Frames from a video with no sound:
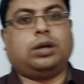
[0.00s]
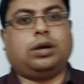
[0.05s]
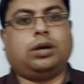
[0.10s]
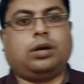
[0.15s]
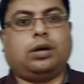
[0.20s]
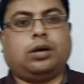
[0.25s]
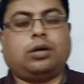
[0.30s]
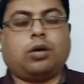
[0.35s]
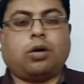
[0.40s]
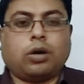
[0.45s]

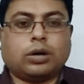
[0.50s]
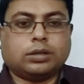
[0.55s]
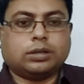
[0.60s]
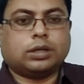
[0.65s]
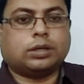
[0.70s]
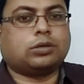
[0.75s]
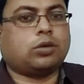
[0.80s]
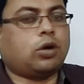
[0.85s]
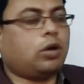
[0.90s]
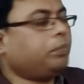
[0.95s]
on
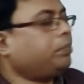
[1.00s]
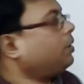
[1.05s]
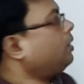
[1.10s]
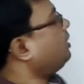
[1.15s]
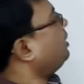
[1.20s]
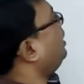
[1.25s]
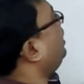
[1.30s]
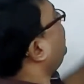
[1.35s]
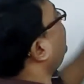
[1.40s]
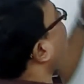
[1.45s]
the
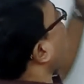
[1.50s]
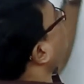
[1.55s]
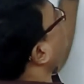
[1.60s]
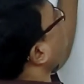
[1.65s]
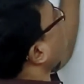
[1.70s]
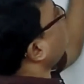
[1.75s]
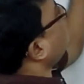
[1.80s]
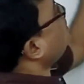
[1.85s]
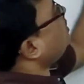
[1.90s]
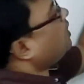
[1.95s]
topic
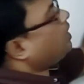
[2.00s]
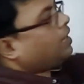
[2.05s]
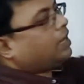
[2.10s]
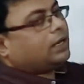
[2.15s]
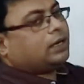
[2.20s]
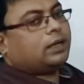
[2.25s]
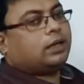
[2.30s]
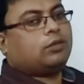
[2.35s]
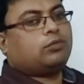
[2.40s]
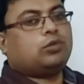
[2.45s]
heredity
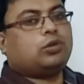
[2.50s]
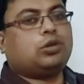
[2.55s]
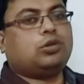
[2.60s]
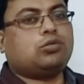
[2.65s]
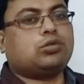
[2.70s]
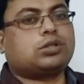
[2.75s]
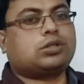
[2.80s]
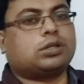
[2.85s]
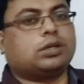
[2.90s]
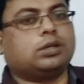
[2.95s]
and
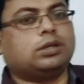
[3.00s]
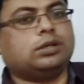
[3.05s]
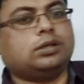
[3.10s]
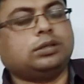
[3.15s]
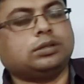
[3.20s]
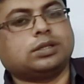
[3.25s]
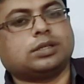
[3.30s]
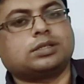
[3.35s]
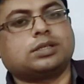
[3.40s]
evolution.